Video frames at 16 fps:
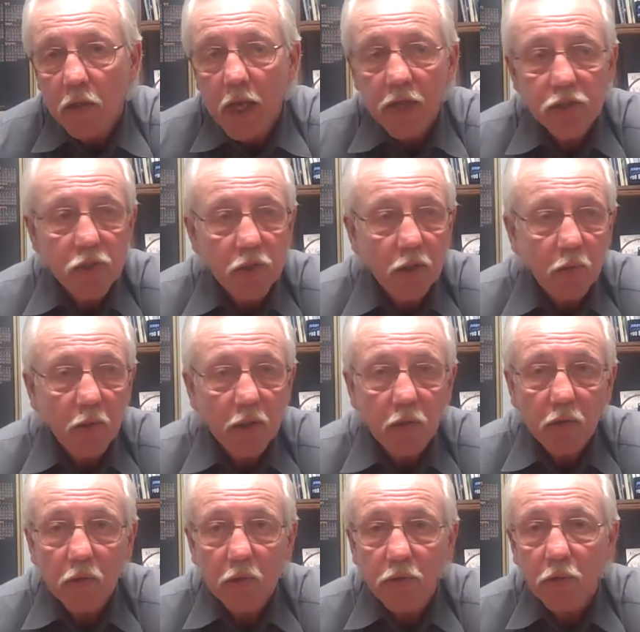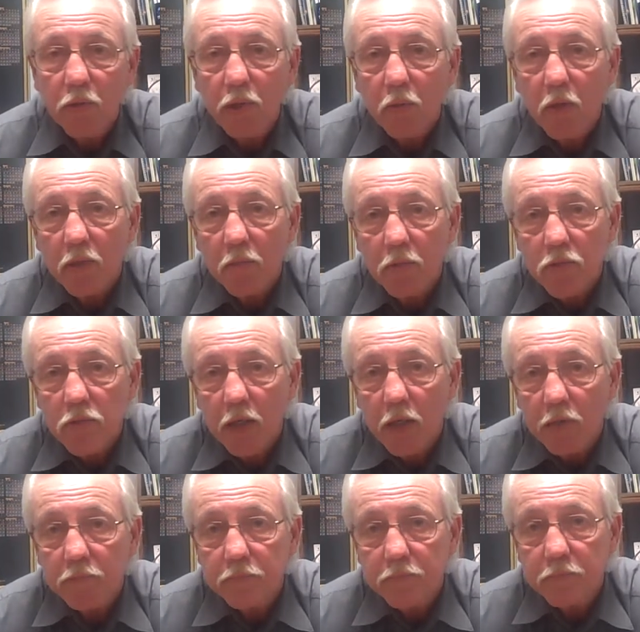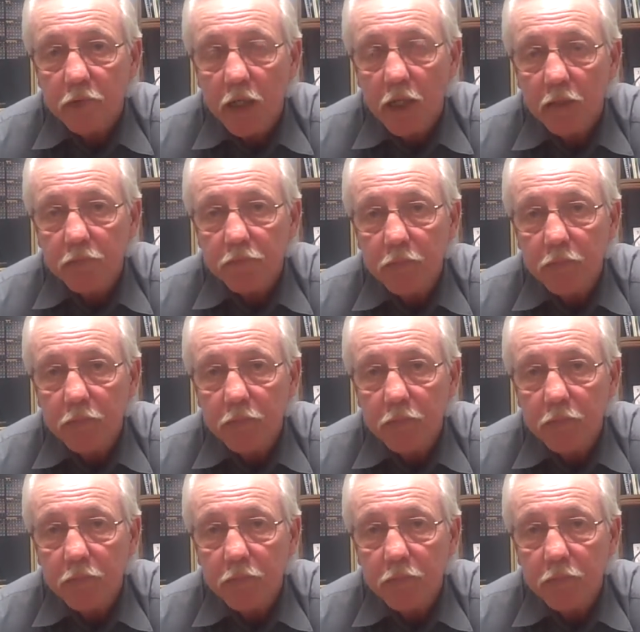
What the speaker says: Last year we grew at 31%. Okay.